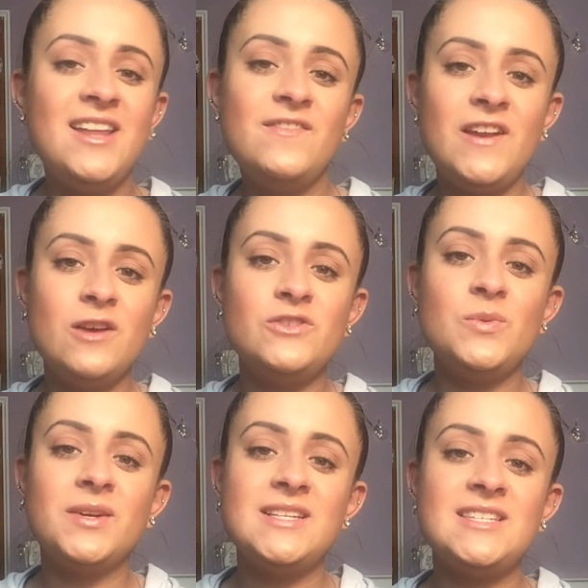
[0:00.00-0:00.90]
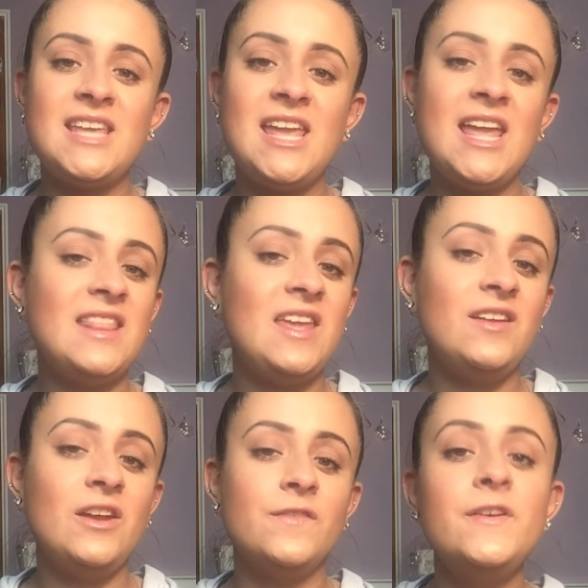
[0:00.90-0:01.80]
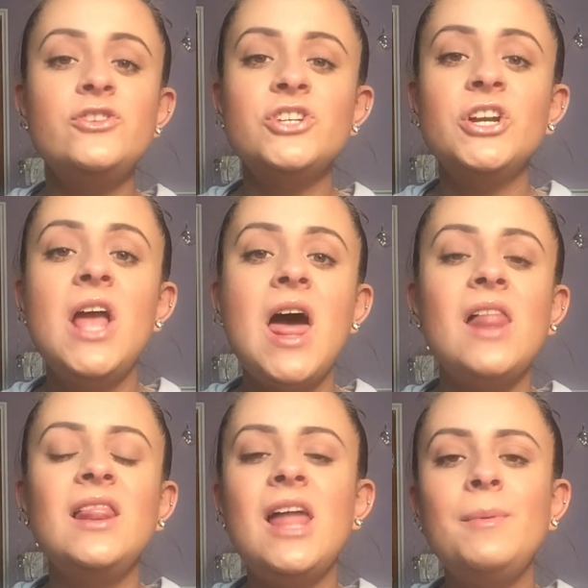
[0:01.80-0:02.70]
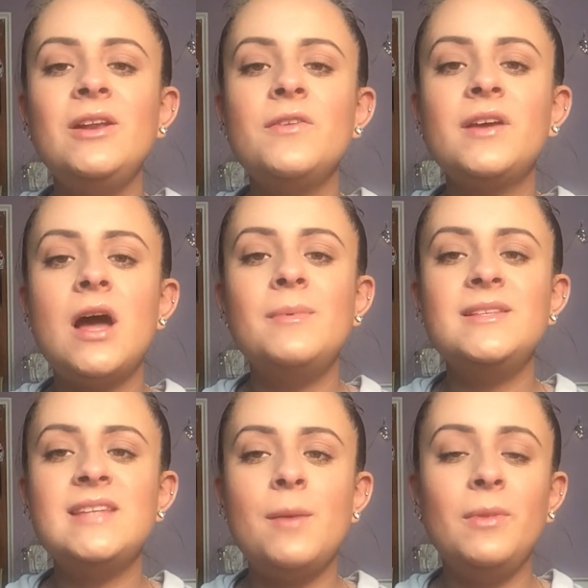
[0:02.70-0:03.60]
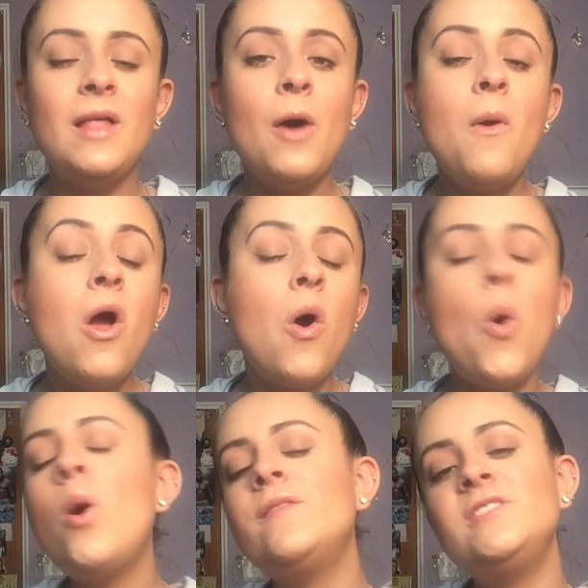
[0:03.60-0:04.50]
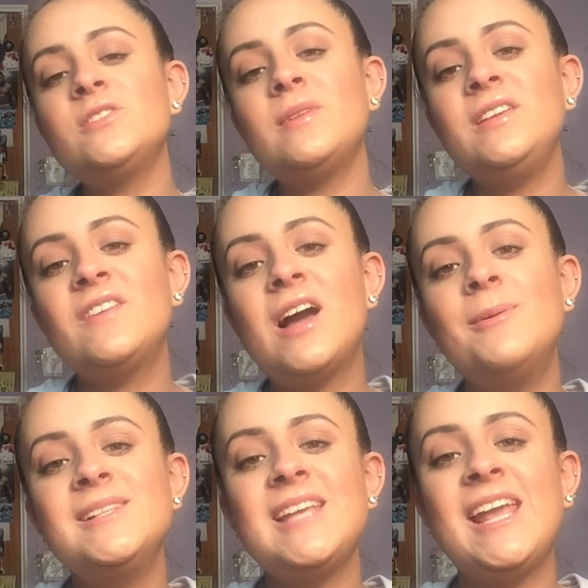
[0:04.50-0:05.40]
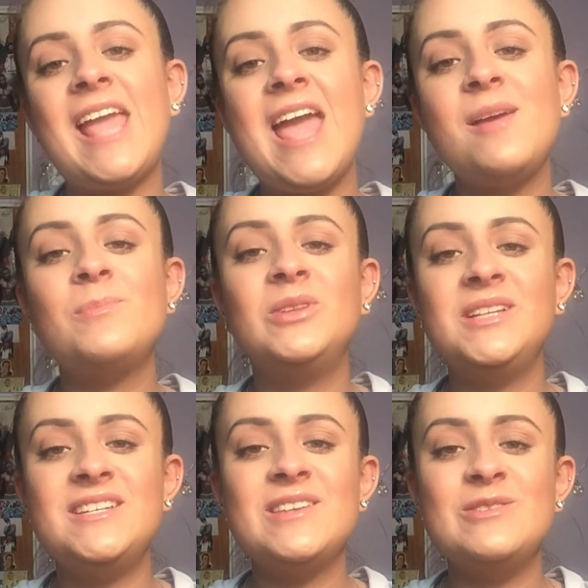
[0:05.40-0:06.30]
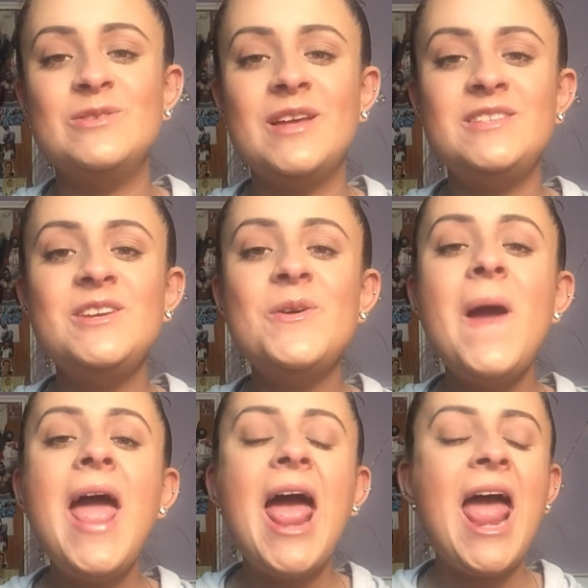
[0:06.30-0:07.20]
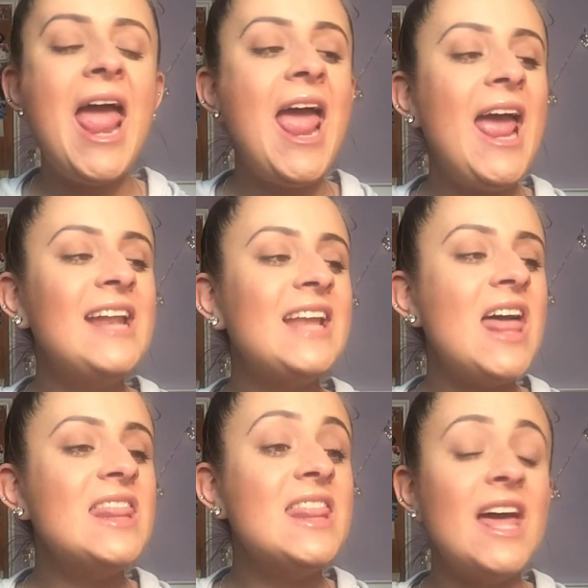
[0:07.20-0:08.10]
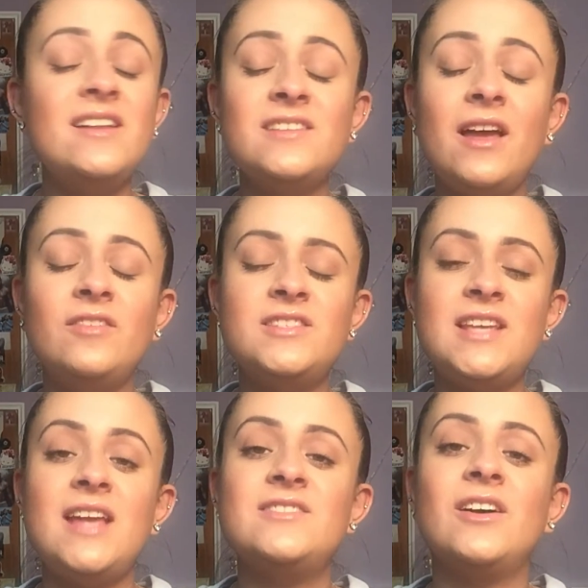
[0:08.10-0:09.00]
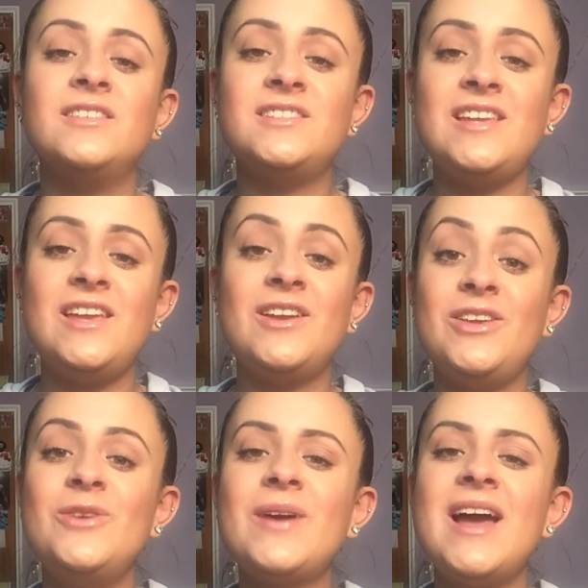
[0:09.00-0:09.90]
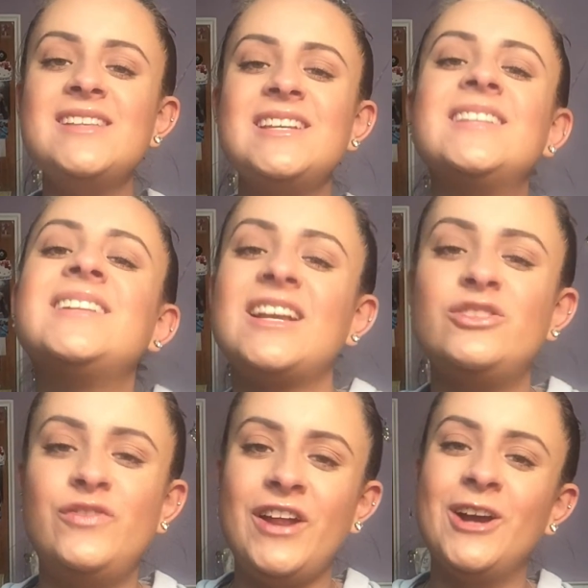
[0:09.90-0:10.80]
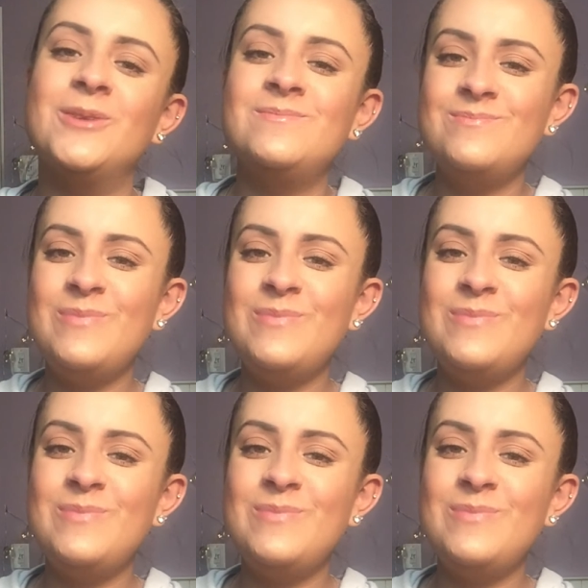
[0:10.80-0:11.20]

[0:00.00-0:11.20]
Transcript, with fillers: any videos you want to see in the near future, let me know in the comments down below. Or if you just want to leave a comment saying, hey, please do that too. And that is all I have to say. So I'll see you guys in the next video.